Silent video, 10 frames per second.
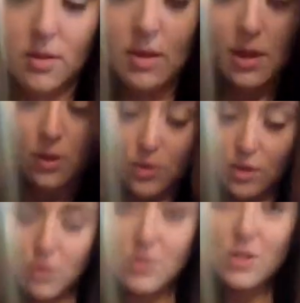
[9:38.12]
And you
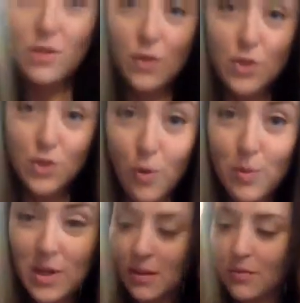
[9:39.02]
can use this for so
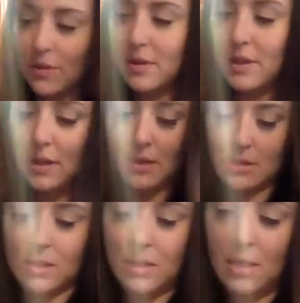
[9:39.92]
many different
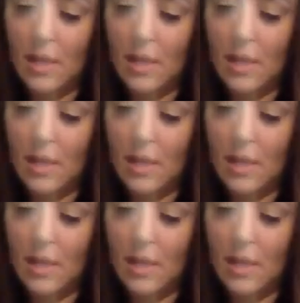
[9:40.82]
things.